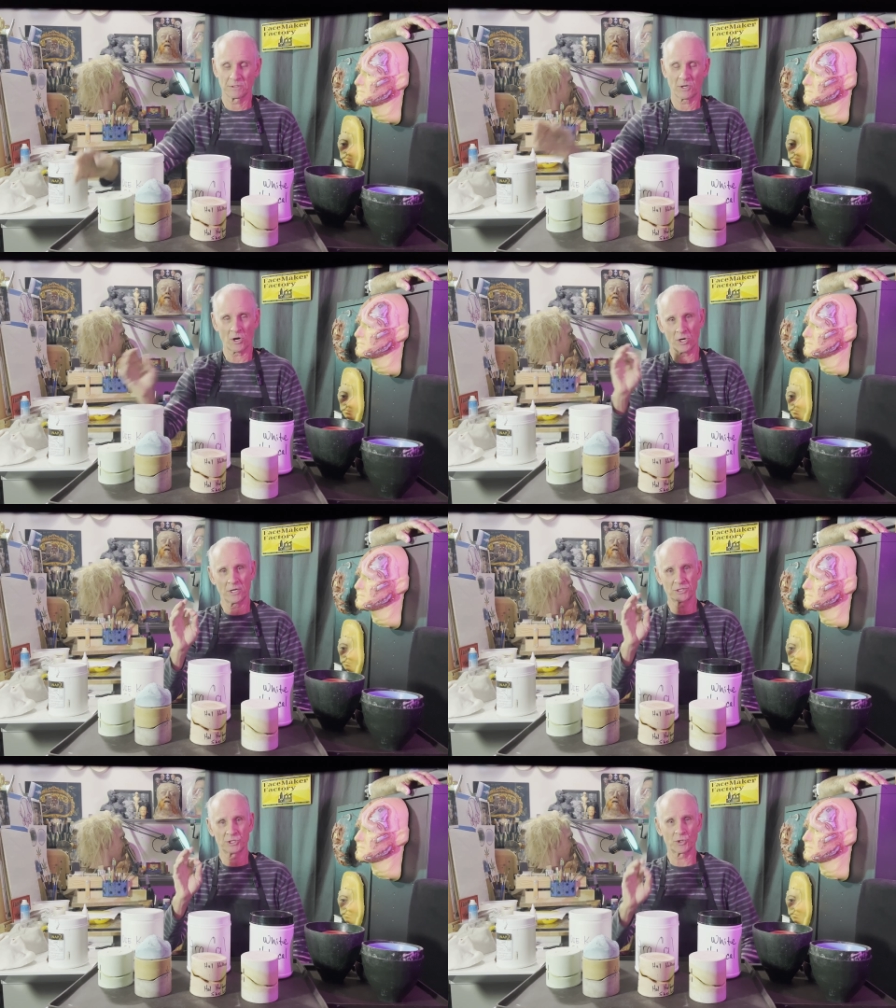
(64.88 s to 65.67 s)

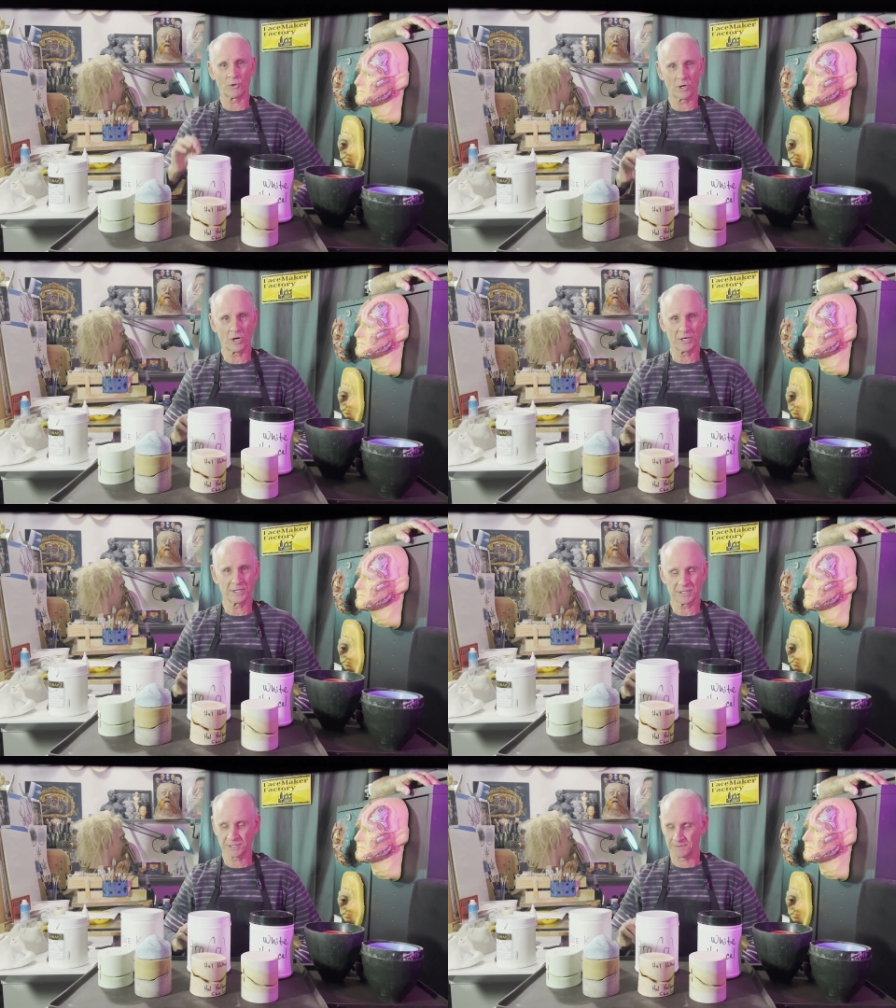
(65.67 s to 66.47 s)
hard shore
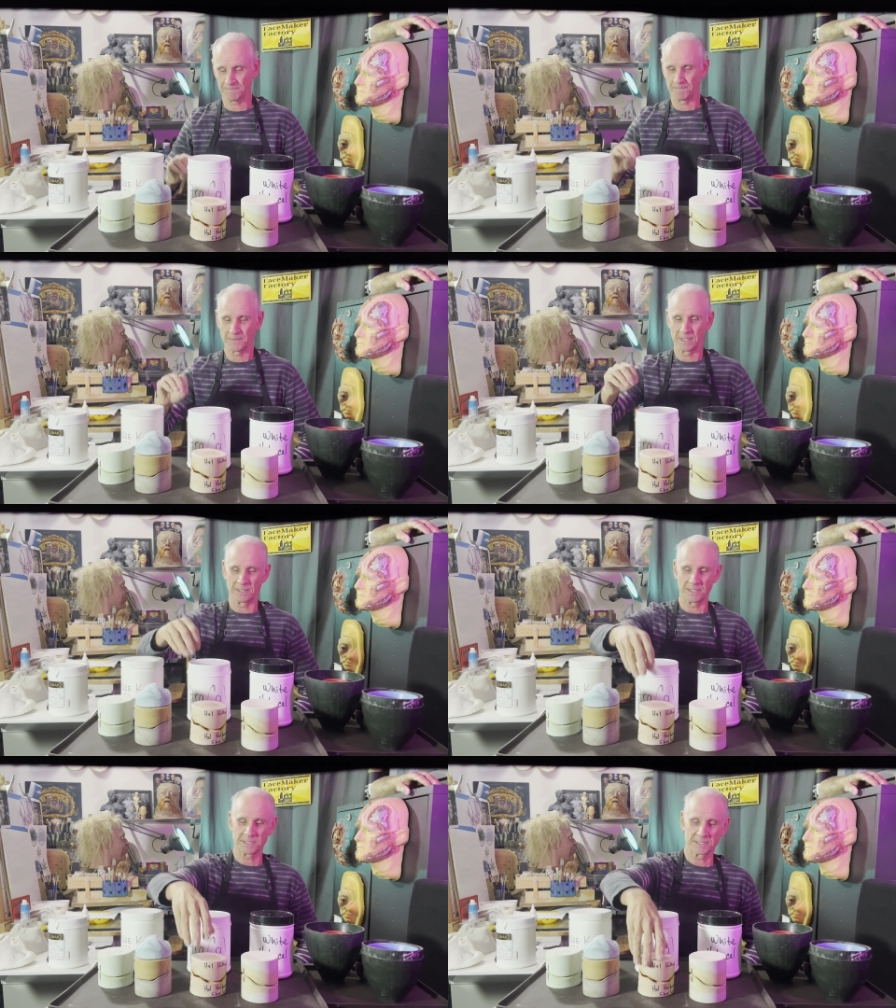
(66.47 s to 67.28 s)
hardness.
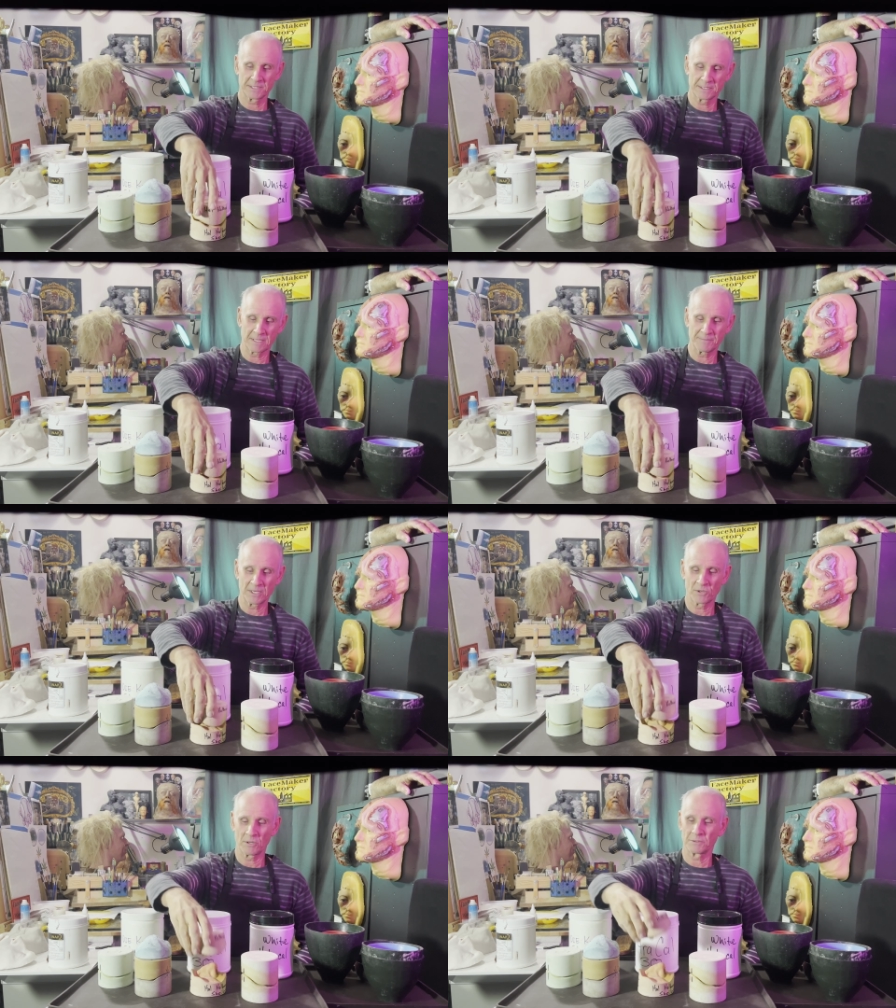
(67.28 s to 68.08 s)
This is
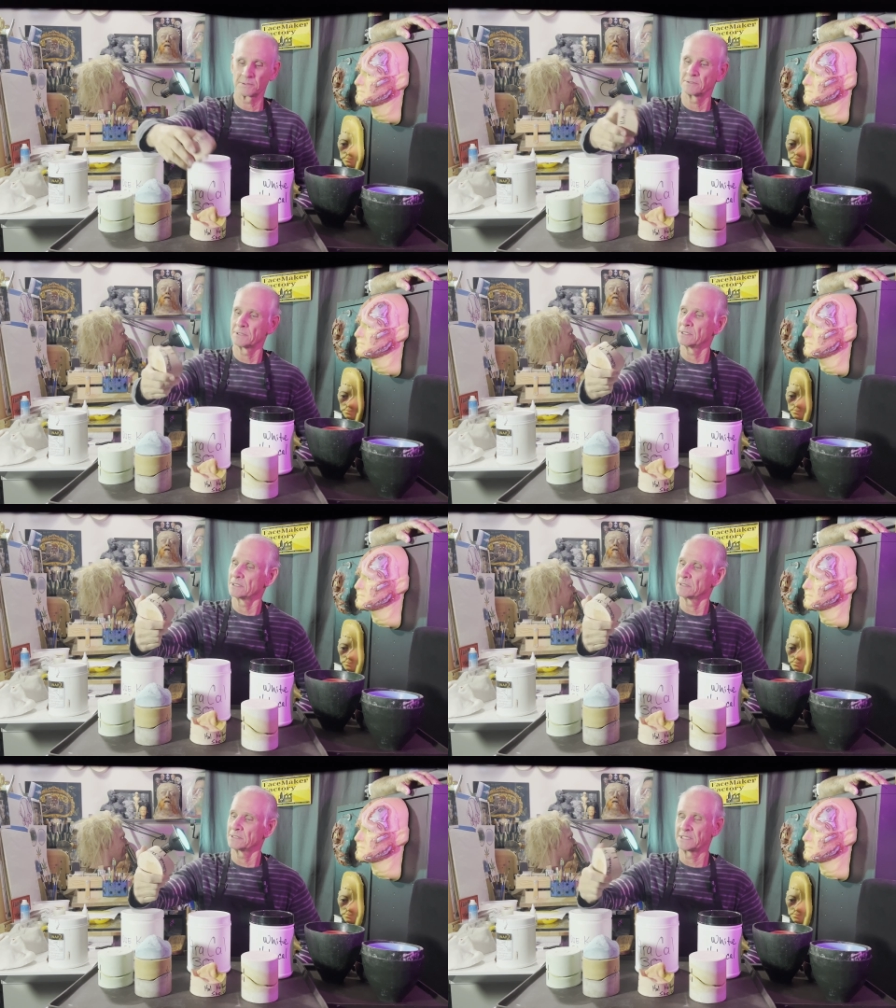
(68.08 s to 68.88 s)
something called
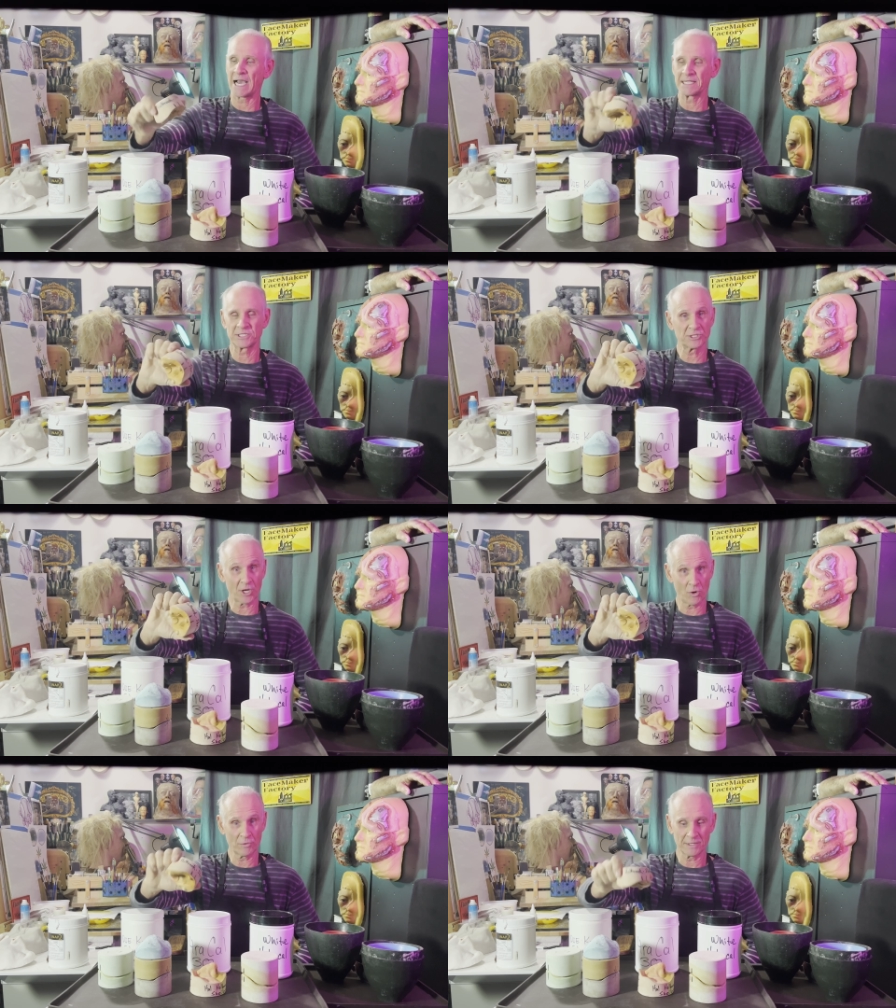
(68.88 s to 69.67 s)
dye
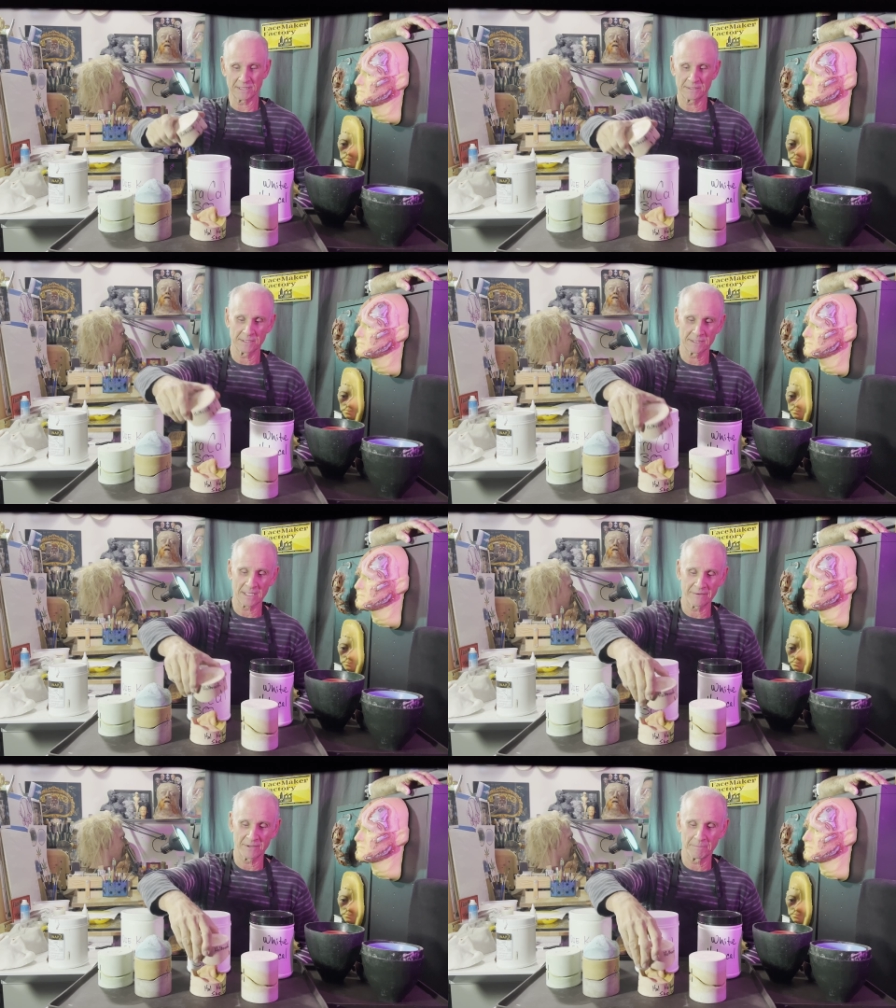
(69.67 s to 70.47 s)
stone. It's
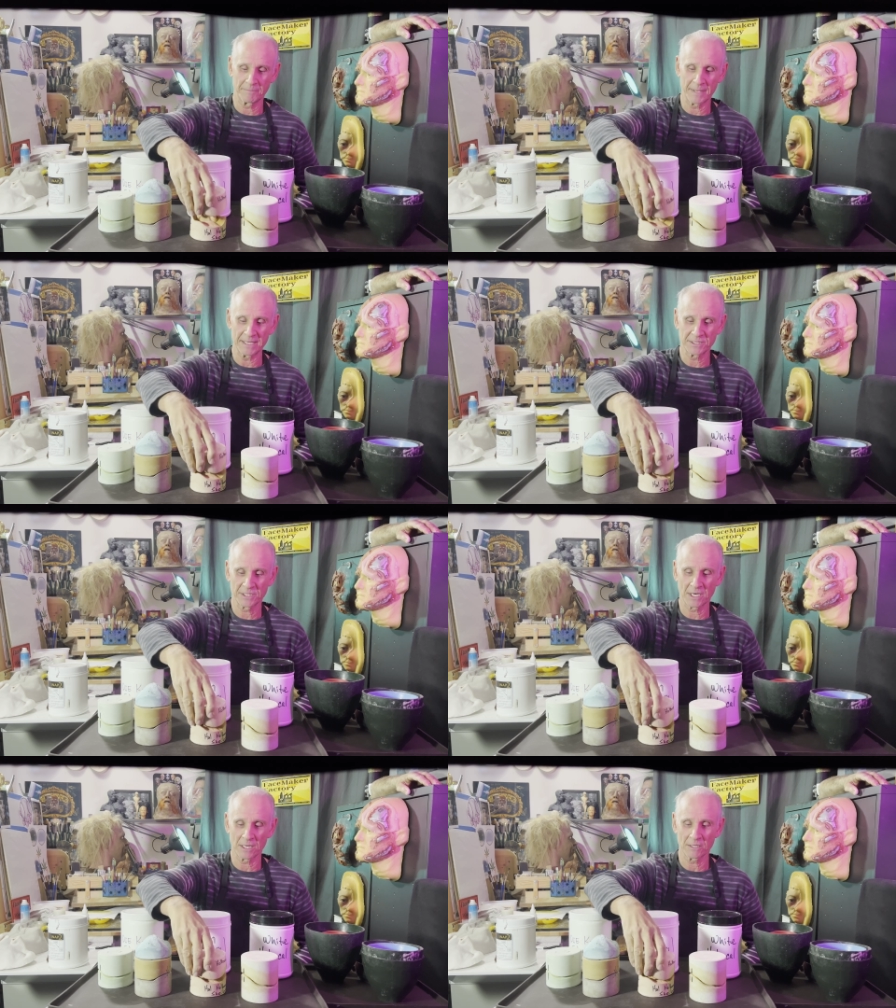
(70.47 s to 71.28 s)
kind of a
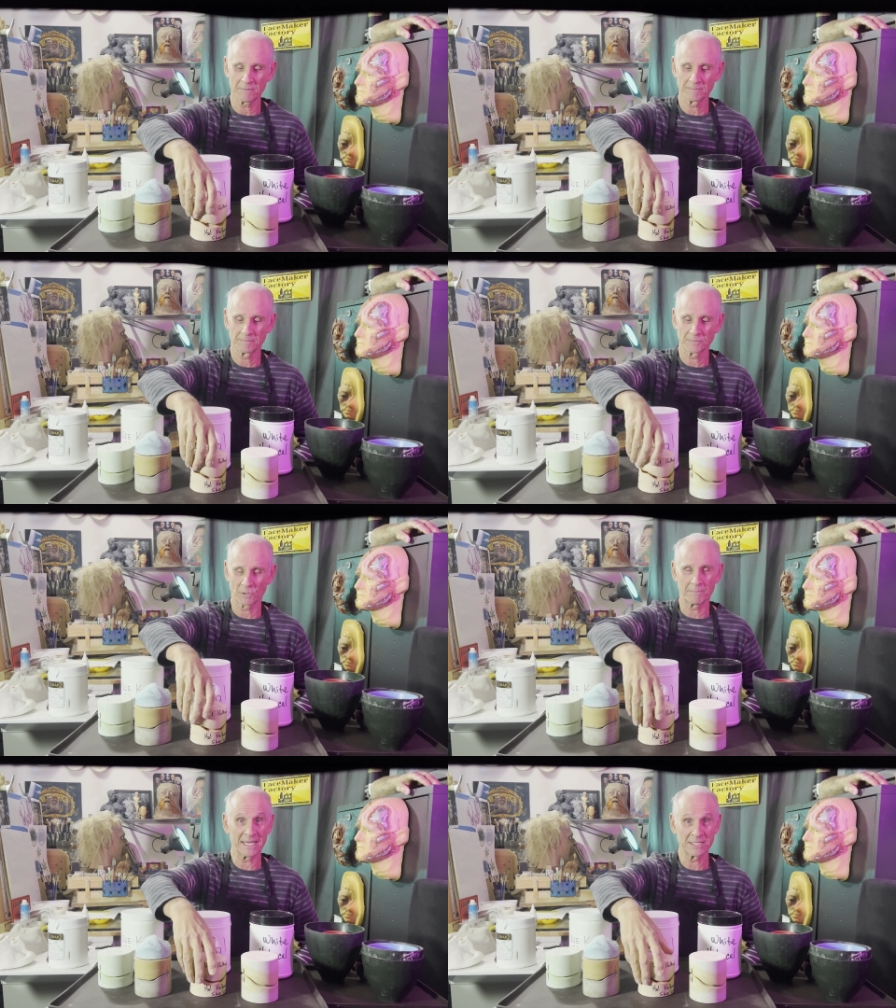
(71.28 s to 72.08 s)
peach color,
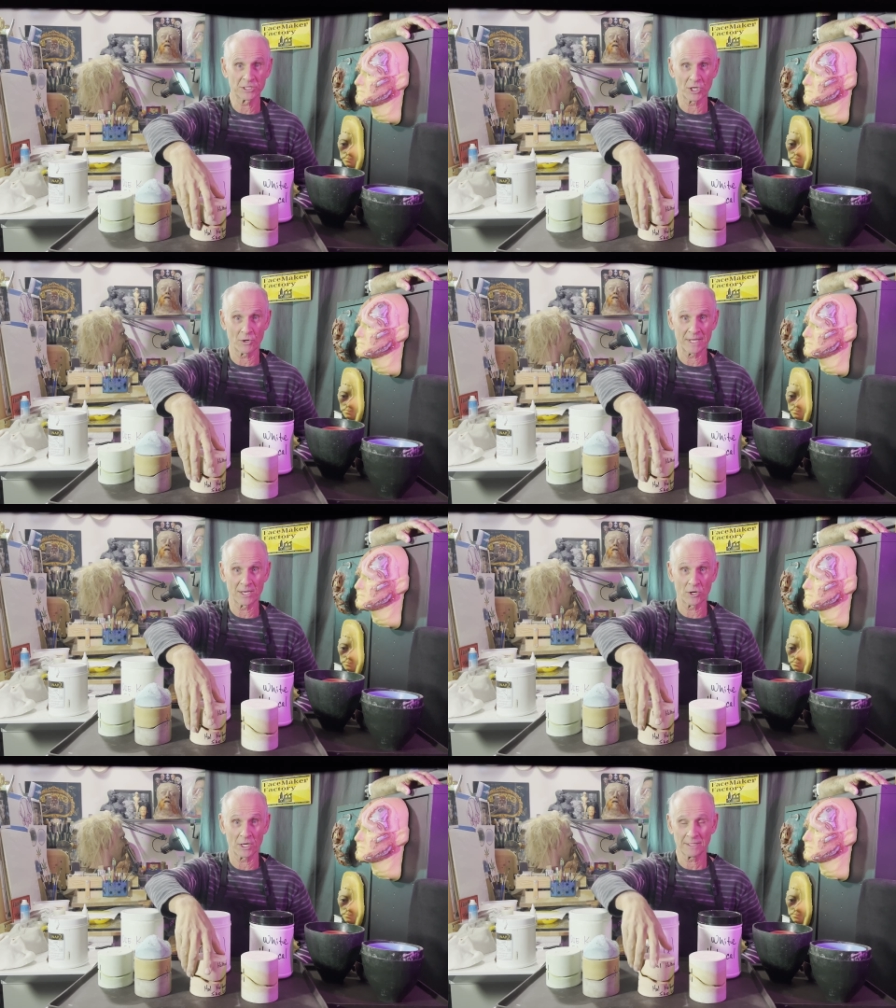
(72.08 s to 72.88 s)
or peach stone they
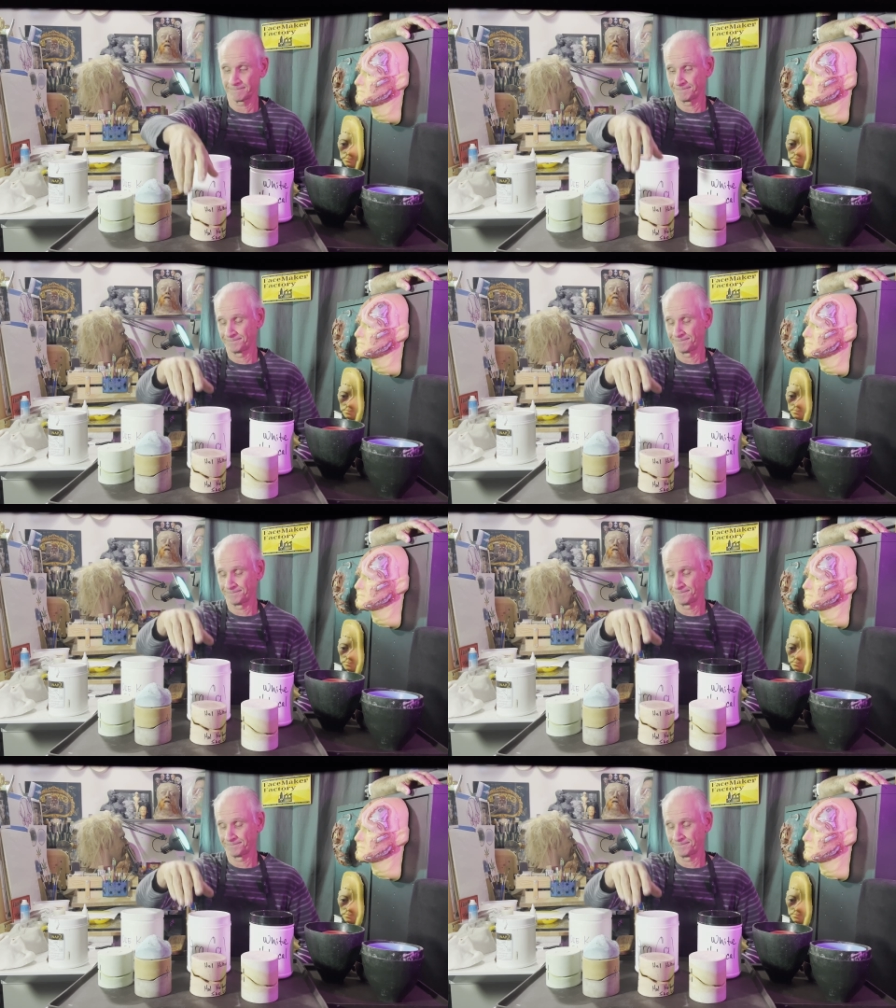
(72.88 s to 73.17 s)
call it.